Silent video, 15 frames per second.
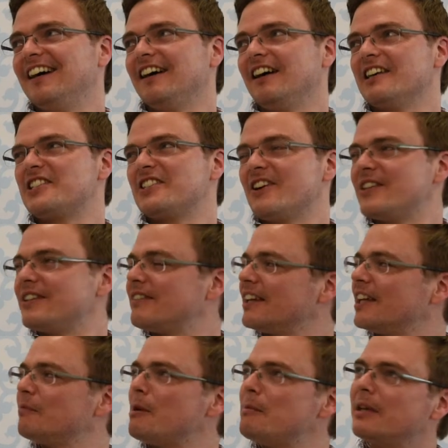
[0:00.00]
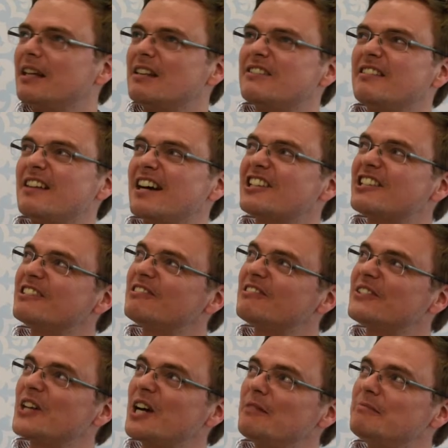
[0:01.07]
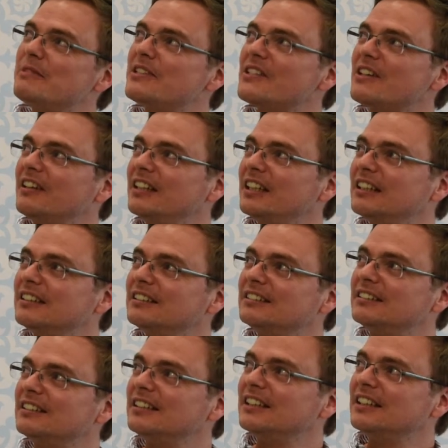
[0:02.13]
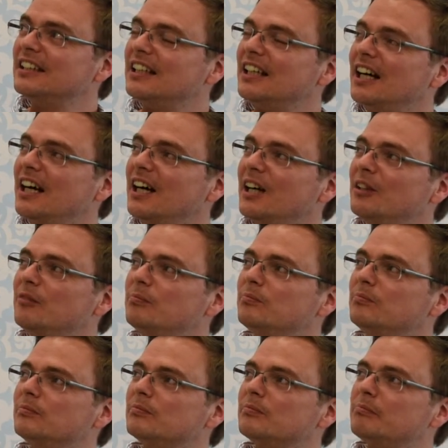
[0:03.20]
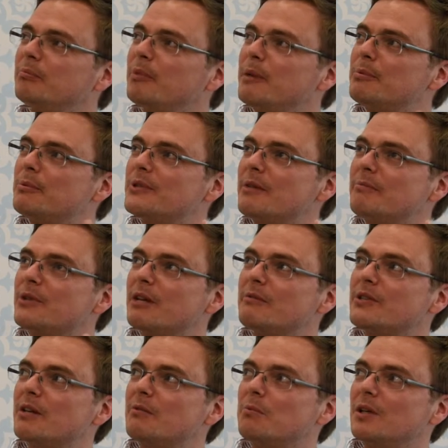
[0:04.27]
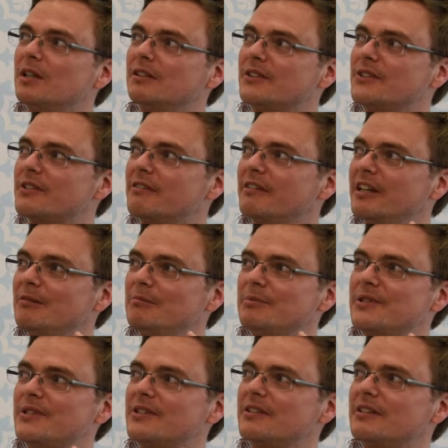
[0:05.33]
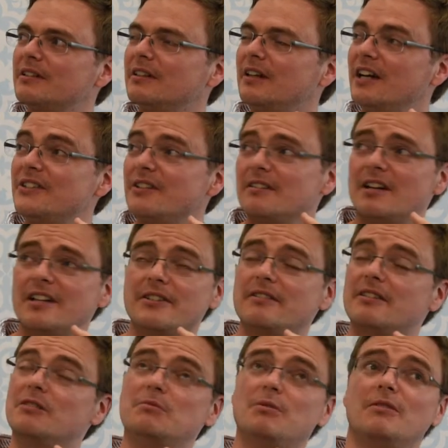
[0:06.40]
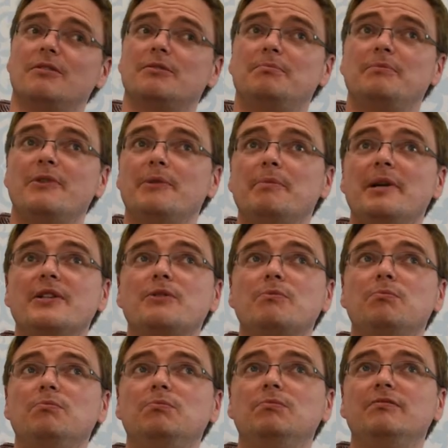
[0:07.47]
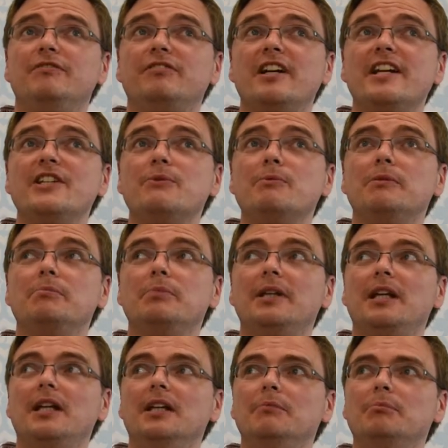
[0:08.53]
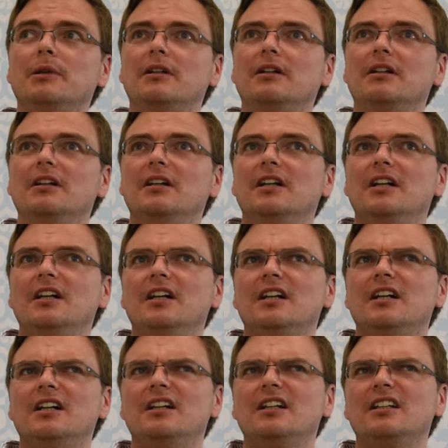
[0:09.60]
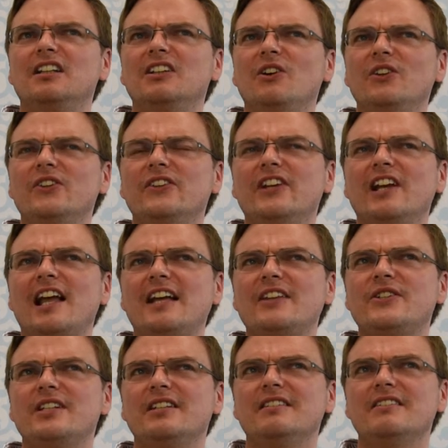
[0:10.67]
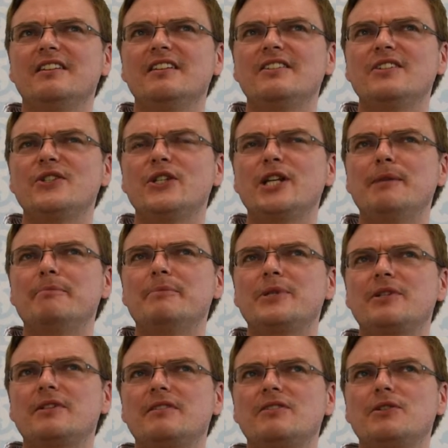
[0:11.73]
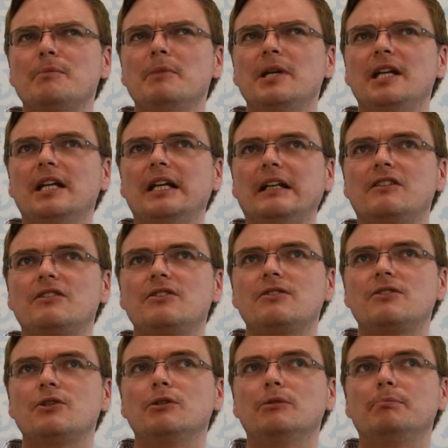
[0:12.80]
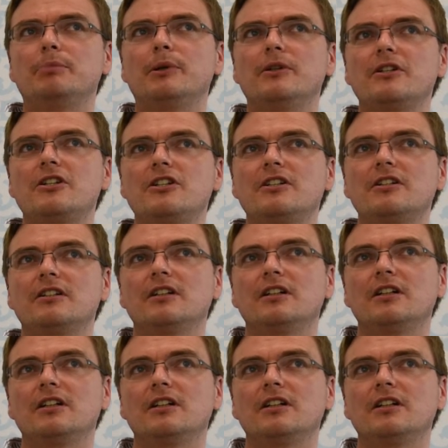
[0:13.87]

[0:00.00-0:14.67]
I started thinking maybe international type design. Um, people sometimes say world scripts. I don't, I don't know what the, the best phrase would be, but non-Latin seems to me to push